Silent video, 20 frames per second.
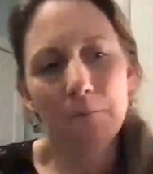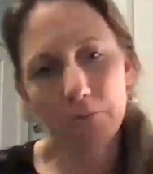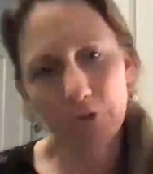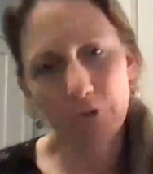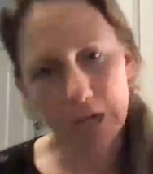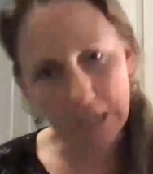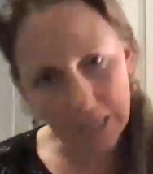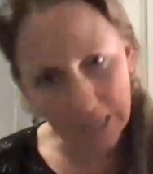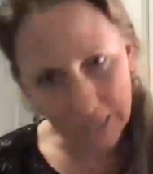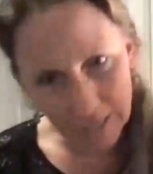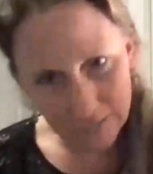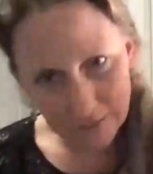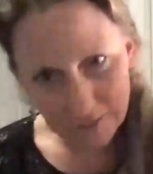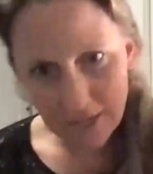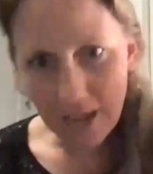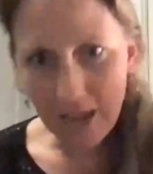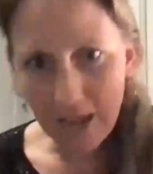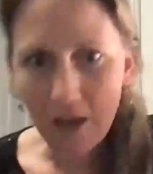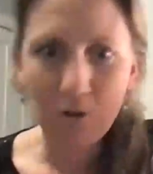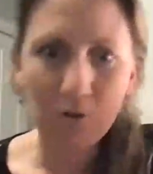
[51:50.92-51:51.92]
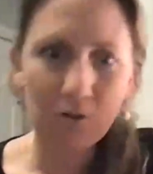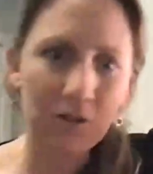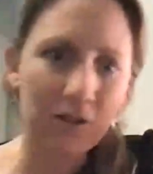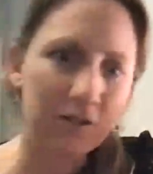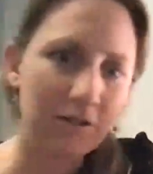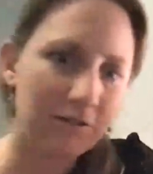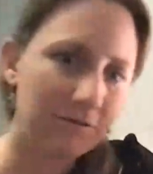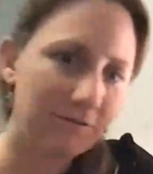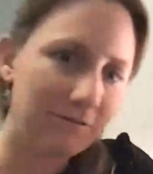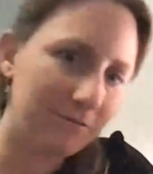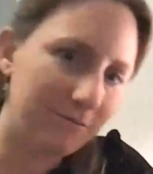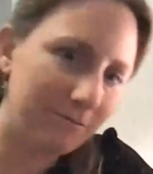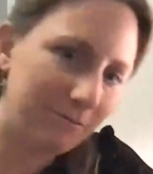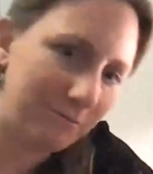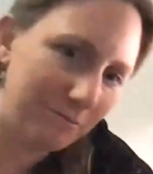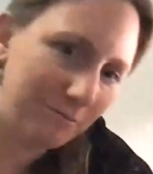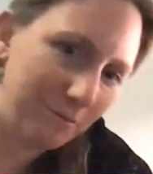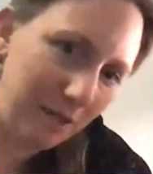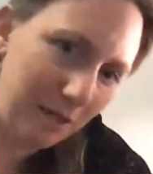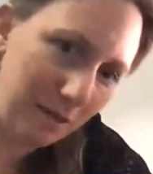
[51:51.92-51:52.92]
breaking it down and
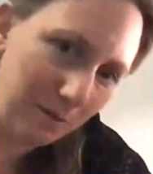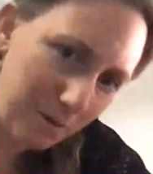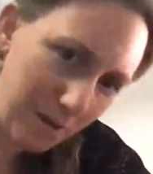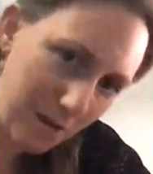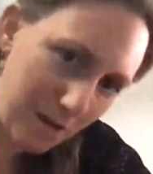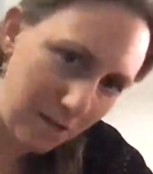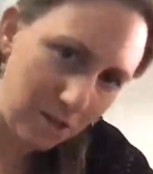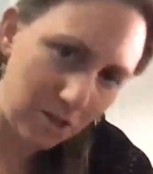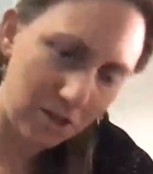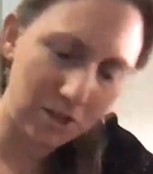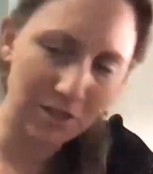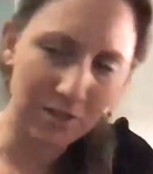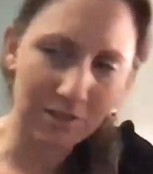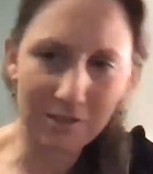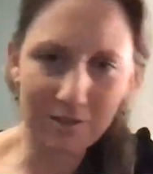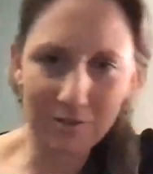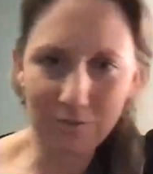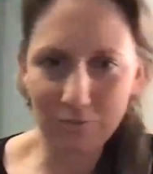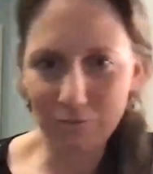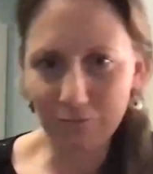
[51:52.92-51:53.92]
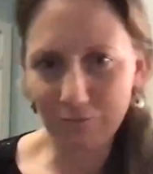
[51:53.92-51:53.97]
being patient